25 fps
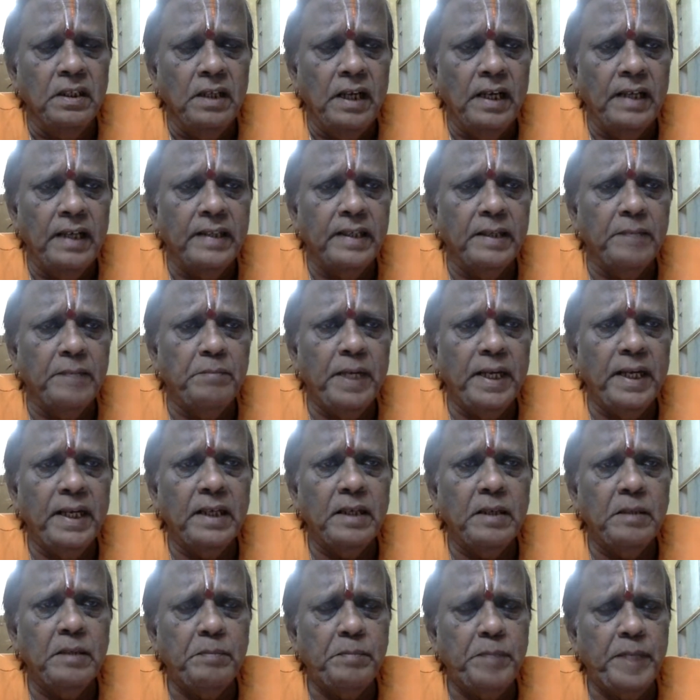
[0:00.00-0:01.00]
and the
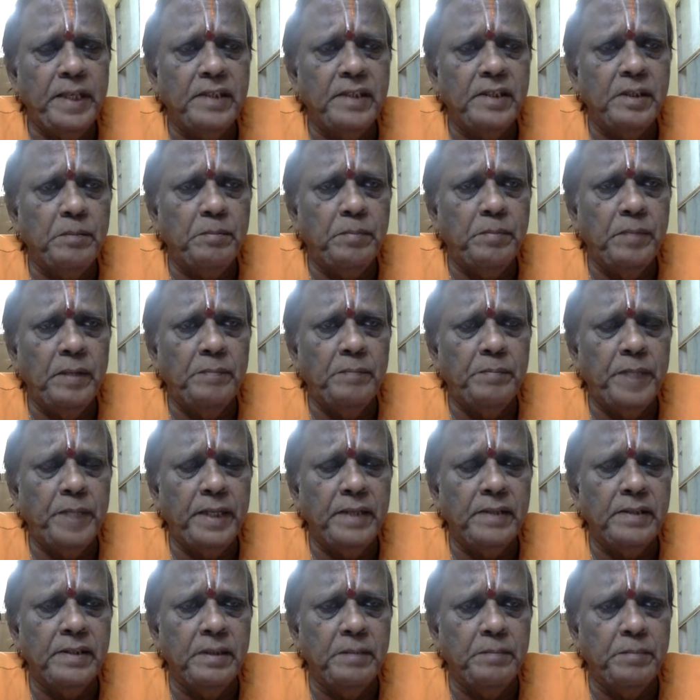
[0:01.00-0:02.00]
bank pays the
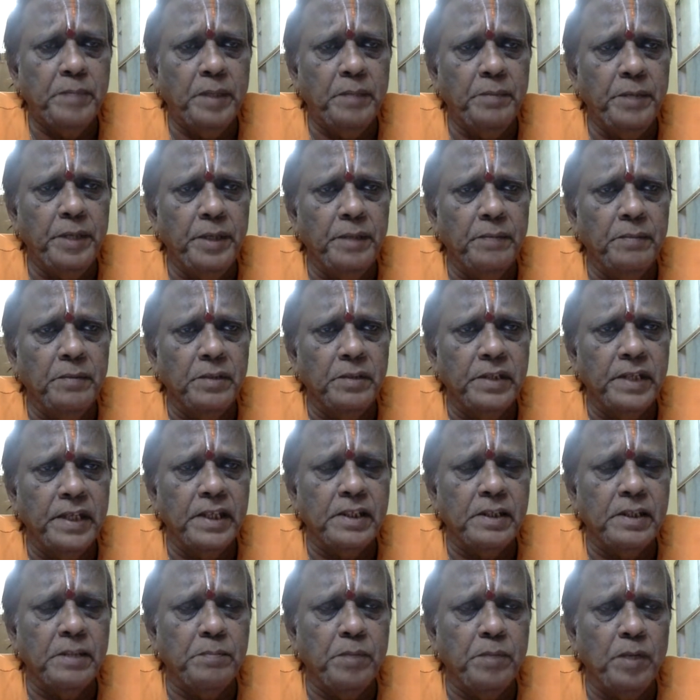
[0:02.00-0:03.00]
premium,
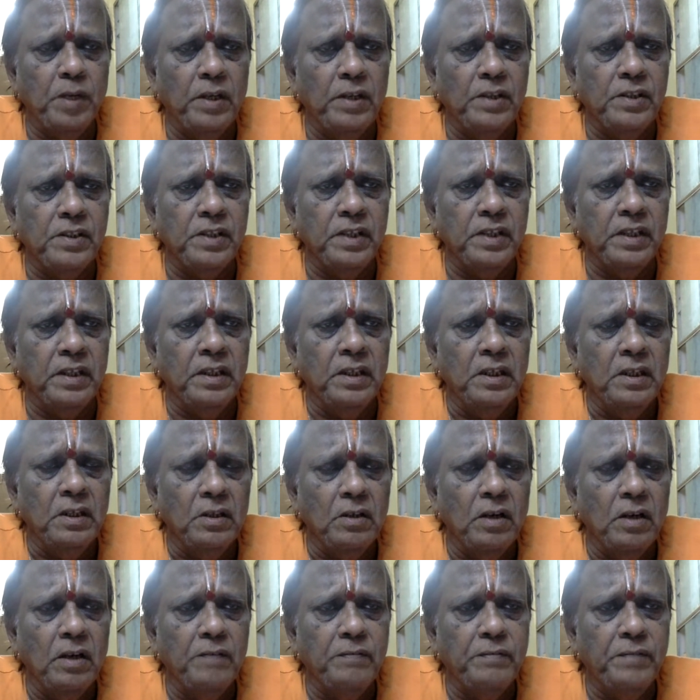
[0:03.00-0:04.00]
takes a policy
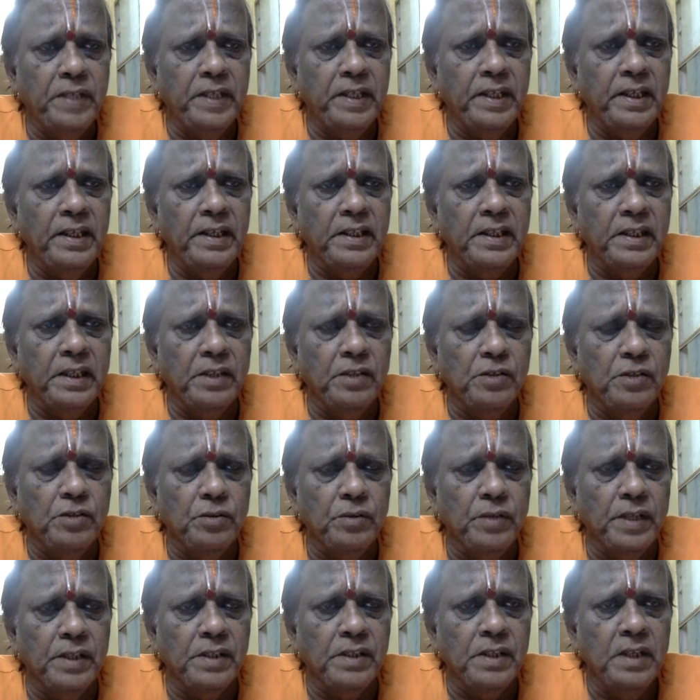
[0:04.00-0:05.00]
called fidelity
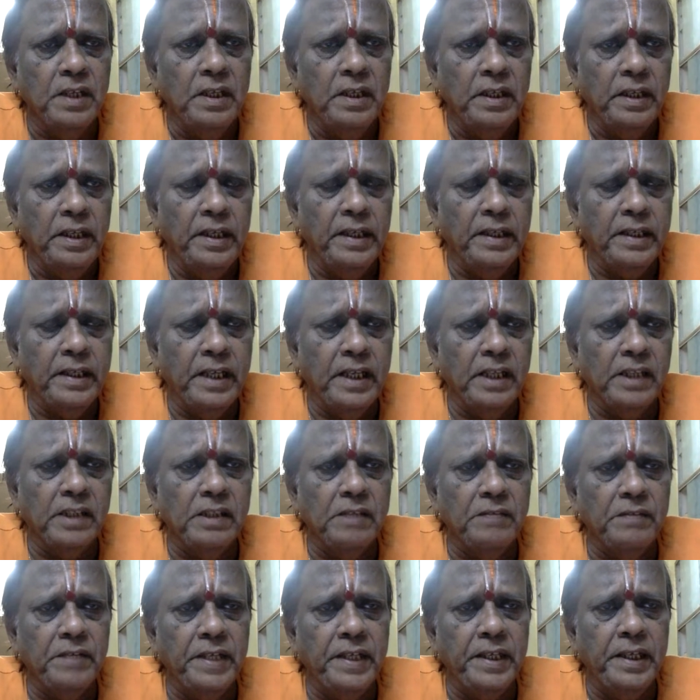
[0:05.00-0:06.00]
insurance in case
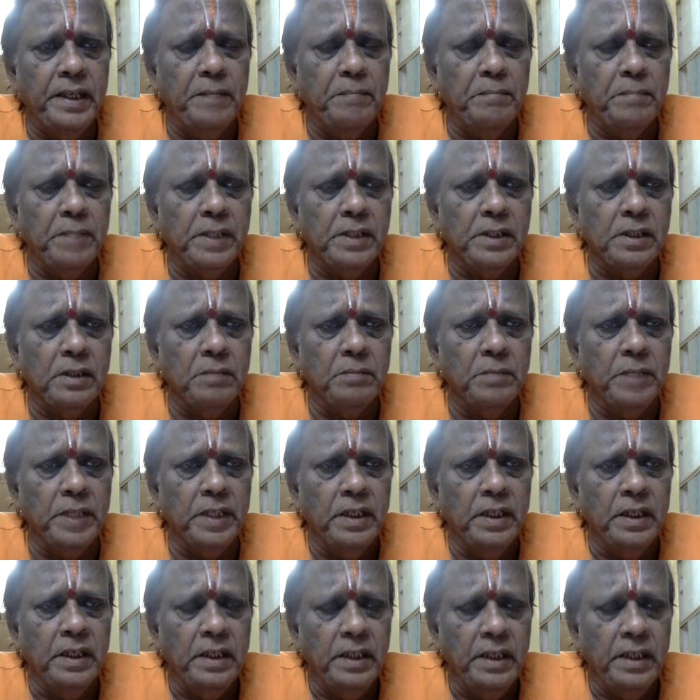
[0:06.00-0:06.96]
of any embezzlement,